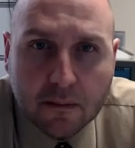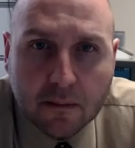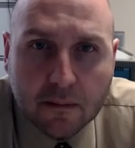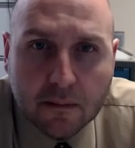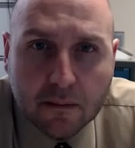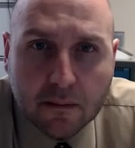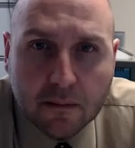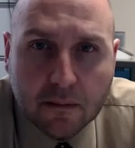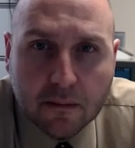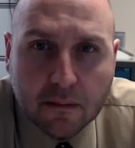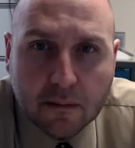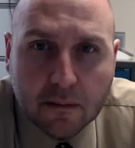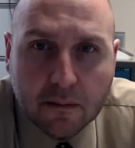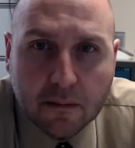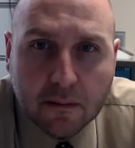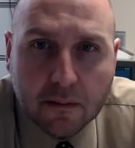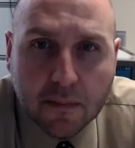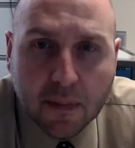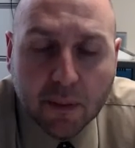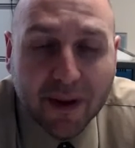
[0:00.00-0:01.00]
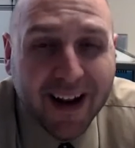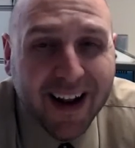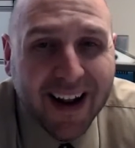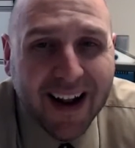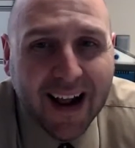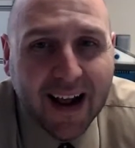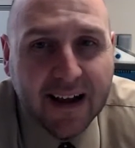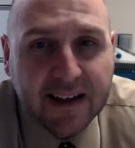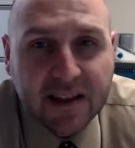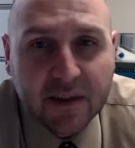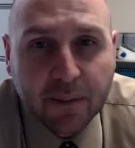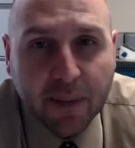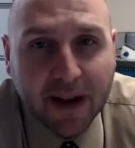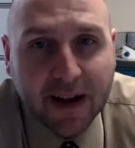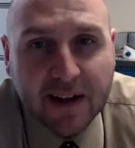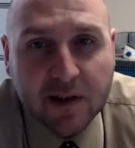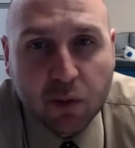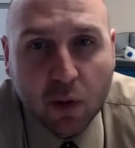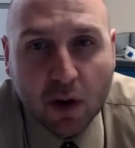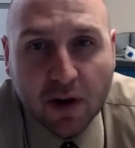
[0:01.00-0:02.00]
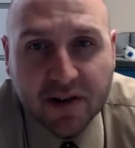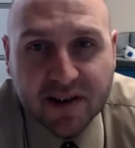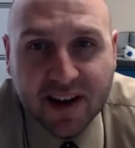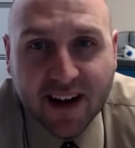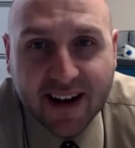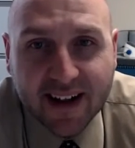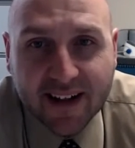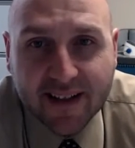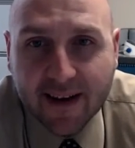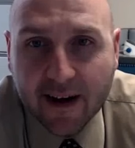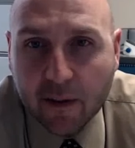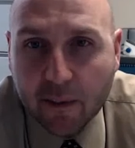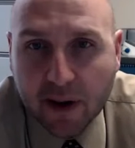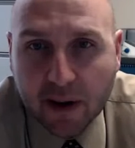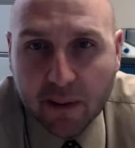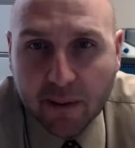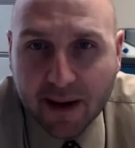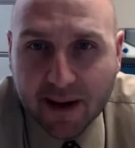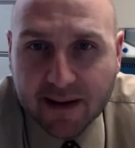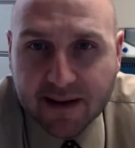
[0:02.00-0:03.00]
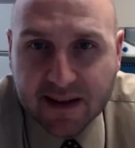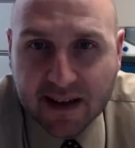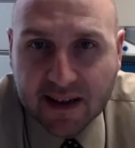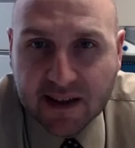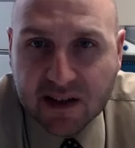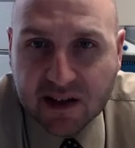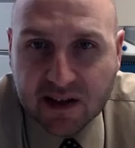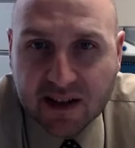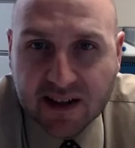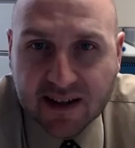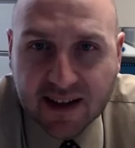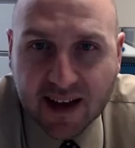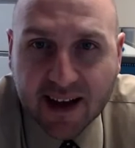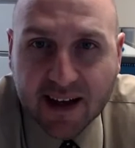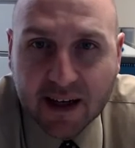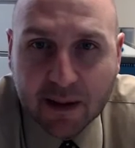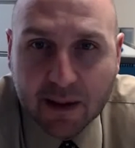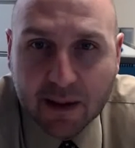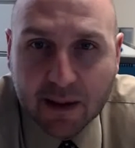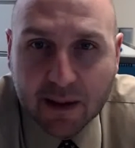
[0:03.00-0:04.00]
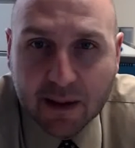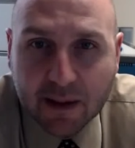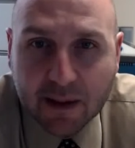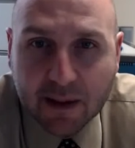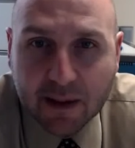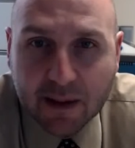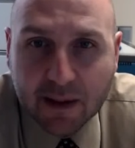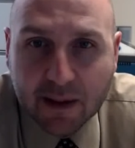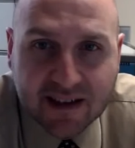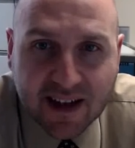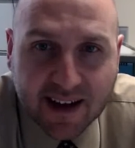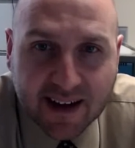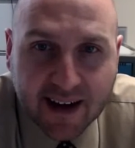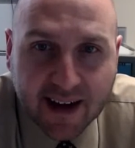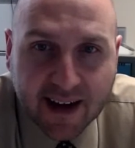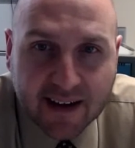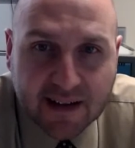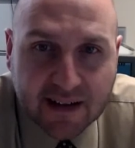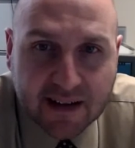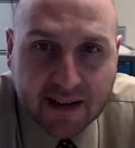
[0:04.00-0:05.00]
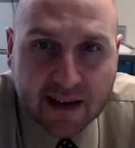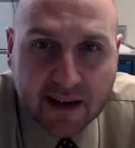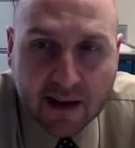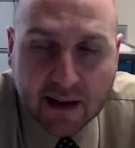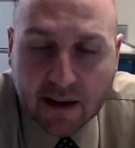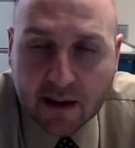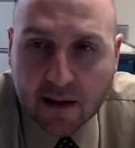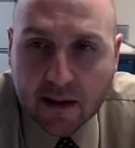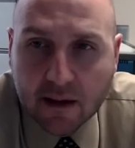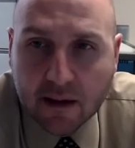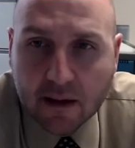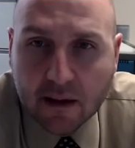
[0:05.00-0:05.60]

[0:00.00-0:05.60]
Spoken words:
It hasn't been as well studied there, but I mean, it's designed to be transdiagnostic.